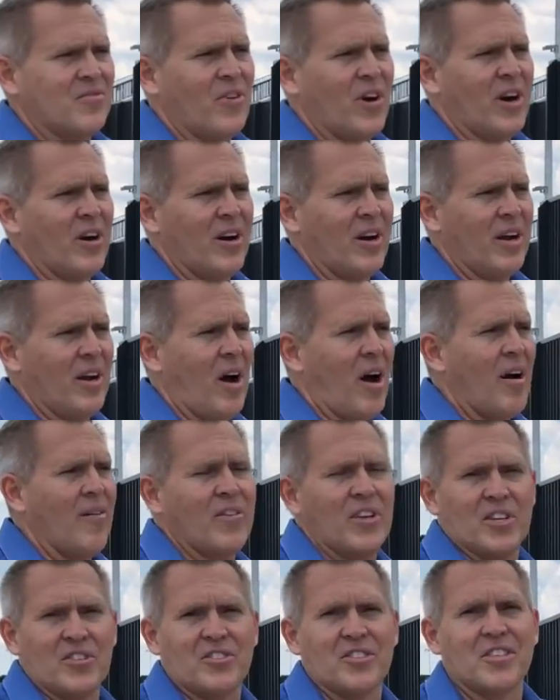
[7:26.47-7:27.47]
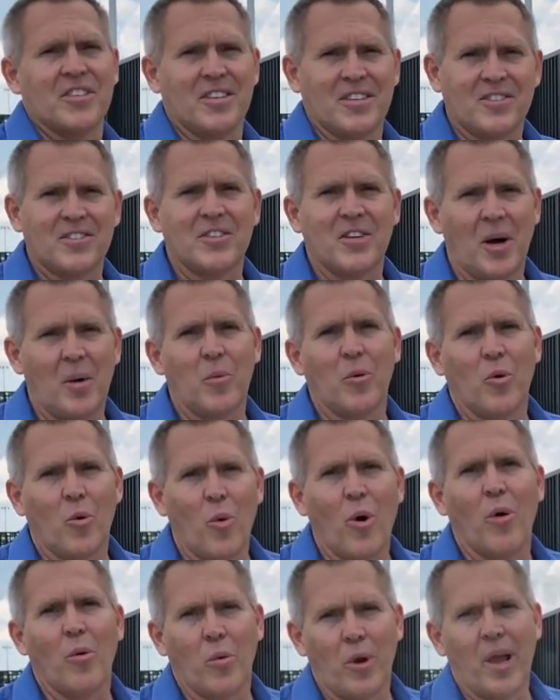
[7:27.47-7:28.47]
very obvious that it's double
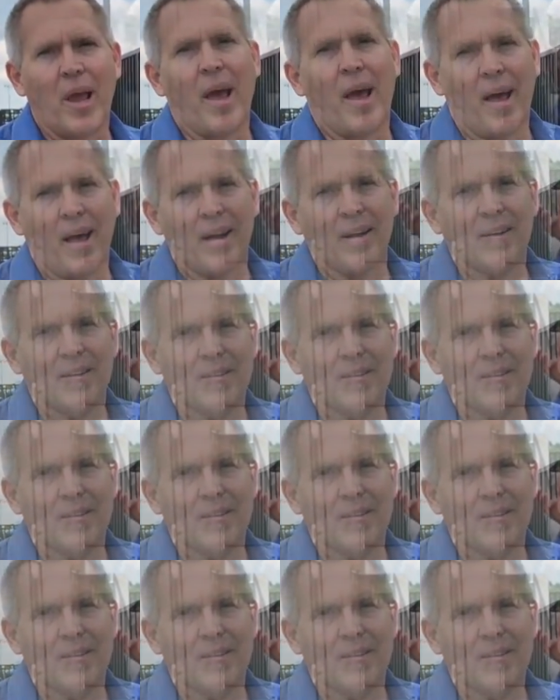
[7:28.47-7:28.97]
what we had.